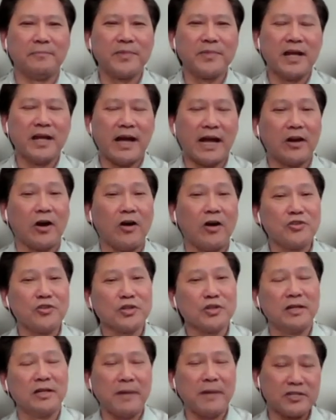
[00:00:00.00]
And
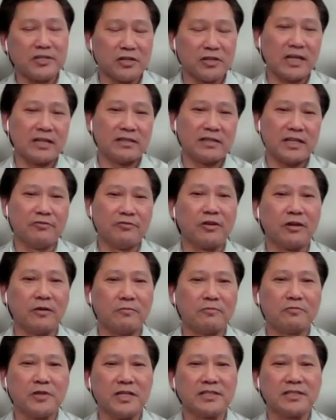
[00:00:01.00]
also depends on the level
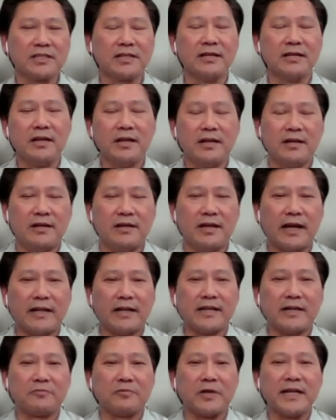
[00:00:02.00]
of risk.
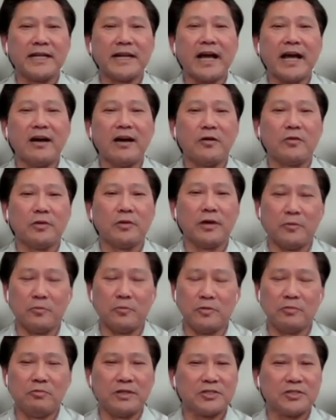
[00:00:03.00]
And right now,
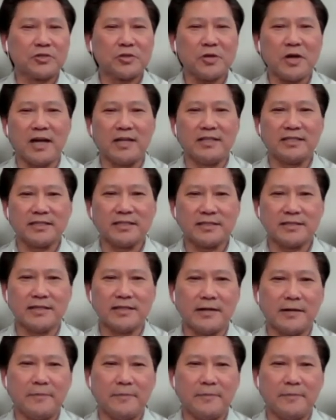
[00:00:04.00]
with trust,